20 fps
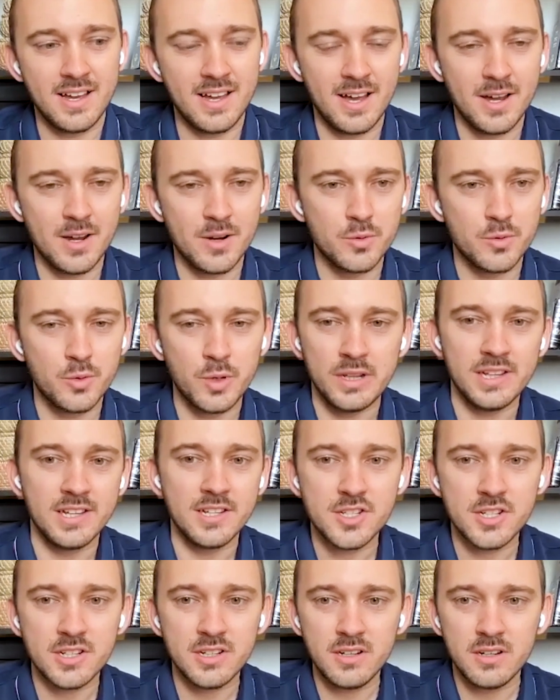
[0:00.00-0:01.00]
uh,
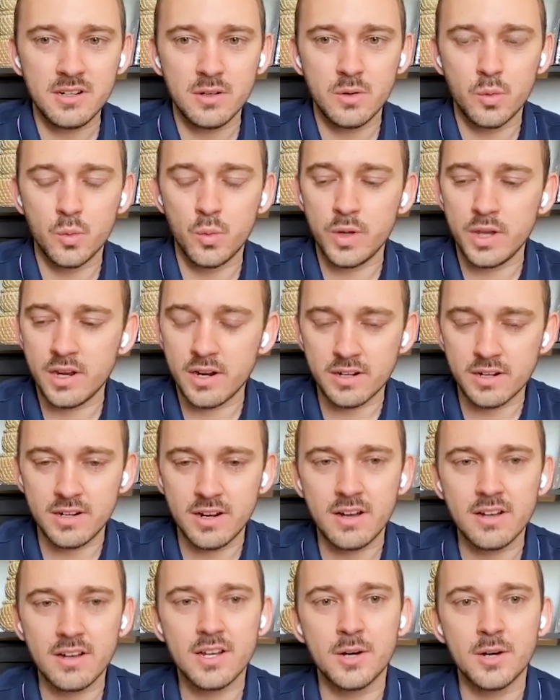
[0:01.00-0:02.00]
religion. We are
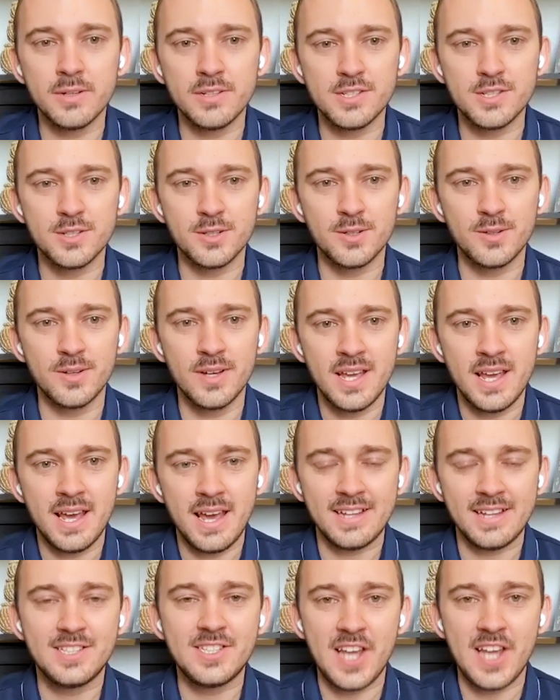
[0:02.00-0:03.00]
not going to
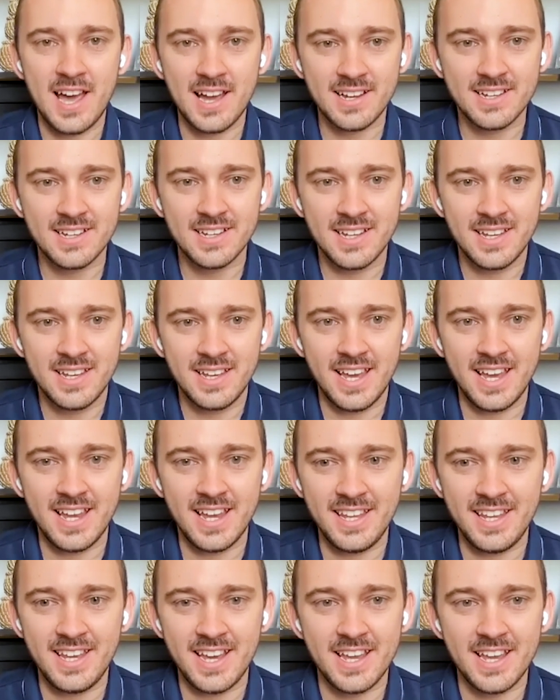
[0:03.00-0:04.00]
attack
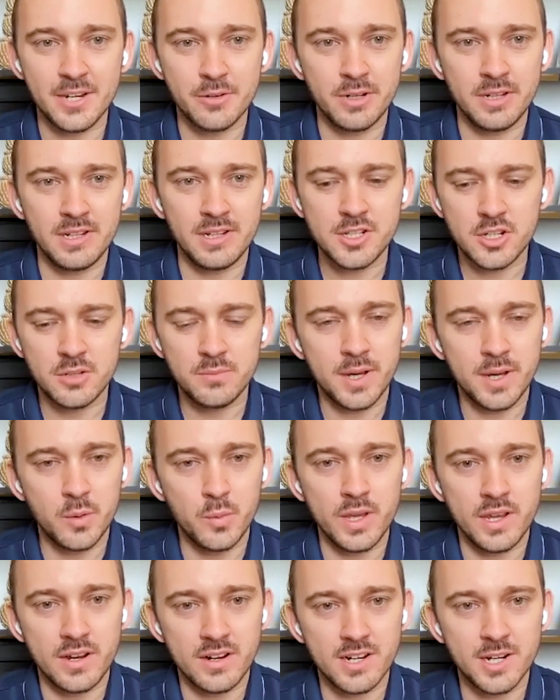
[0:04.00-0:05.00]
any any religion,
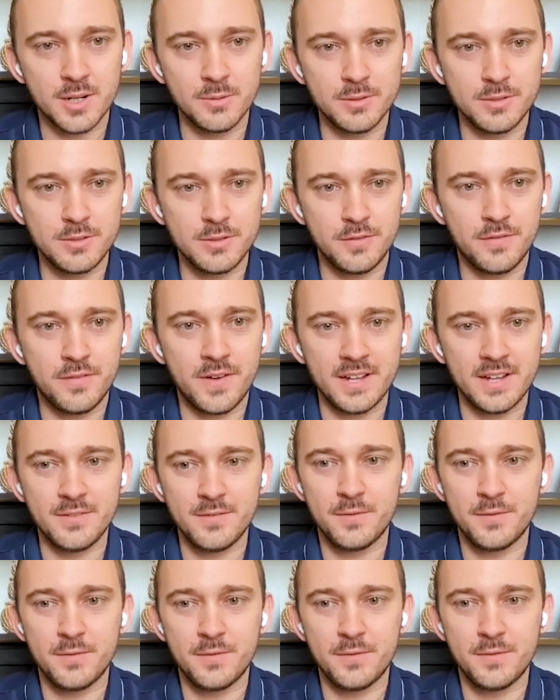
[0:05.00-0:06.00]
but we are going to
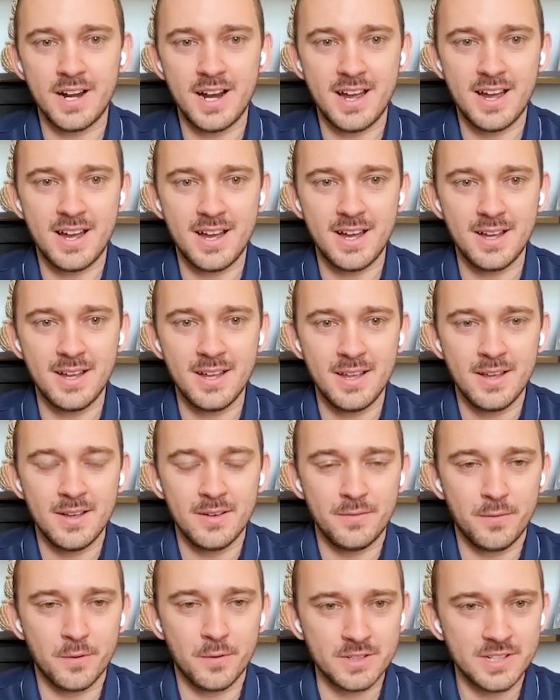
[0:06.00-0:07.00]
fight for uh,
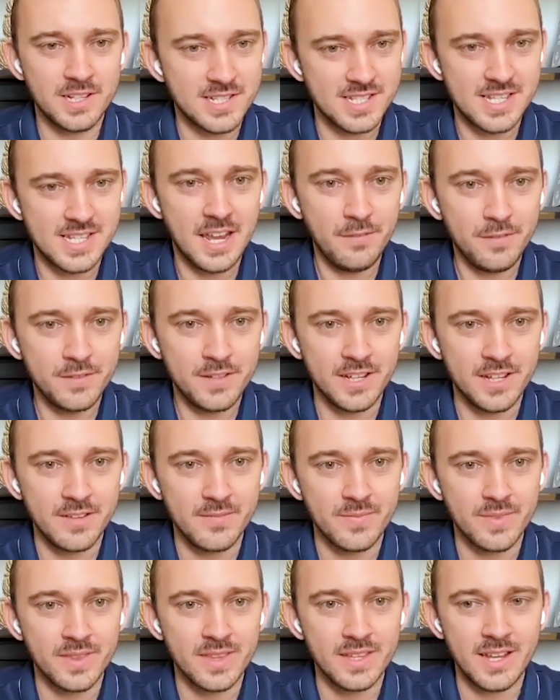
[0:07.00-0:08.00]
for the
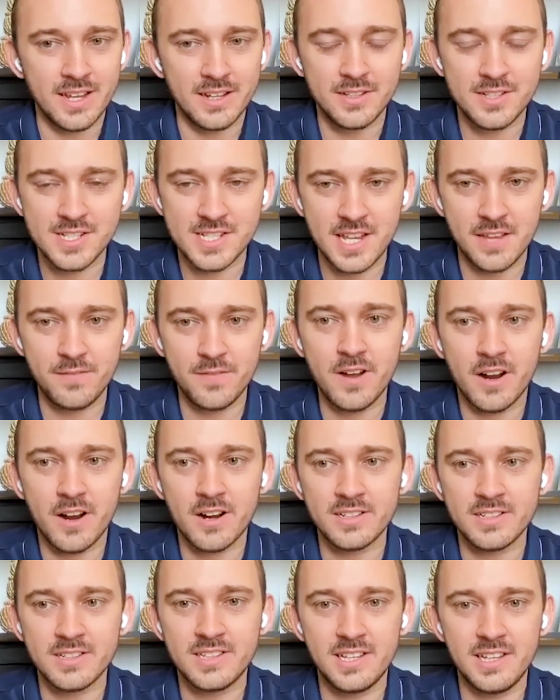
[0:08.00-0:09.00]
safety and
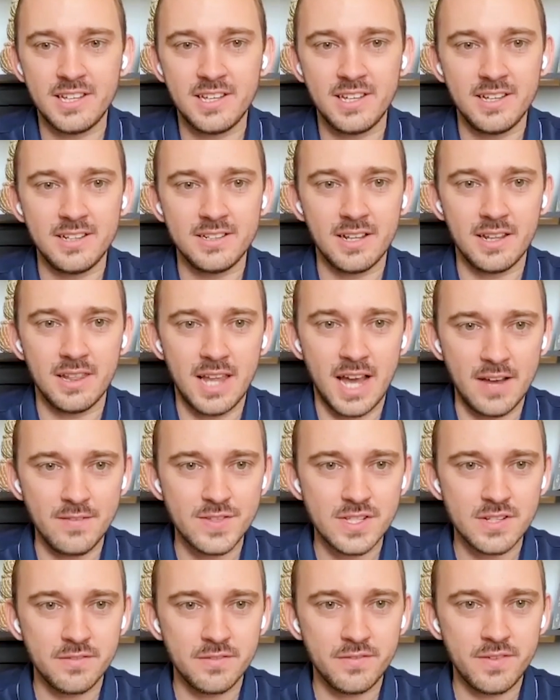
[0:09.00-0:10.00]
safeguard the the
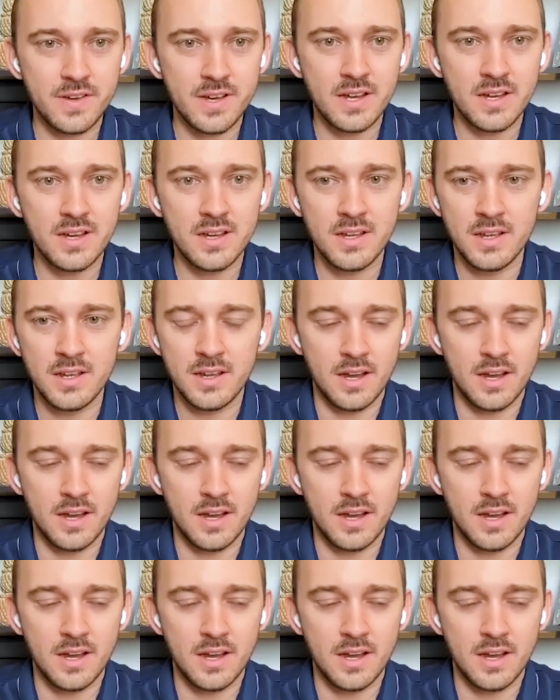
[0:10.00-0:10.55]
lives of, uh,